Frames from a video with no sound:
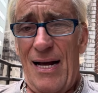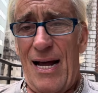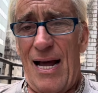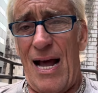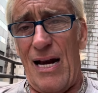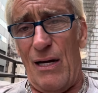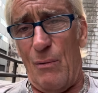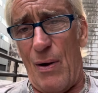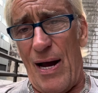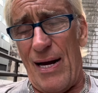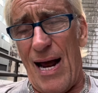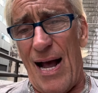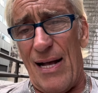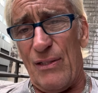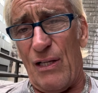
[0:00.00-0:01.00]
Anyway,
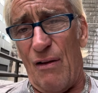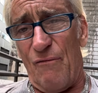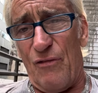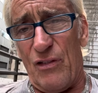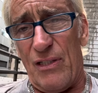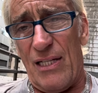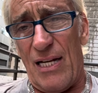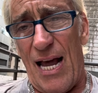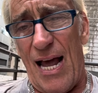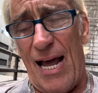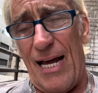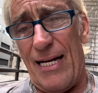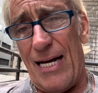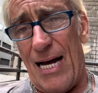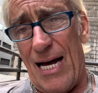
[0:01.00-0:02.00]
that's it for
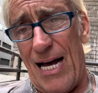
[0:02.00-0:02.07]
today.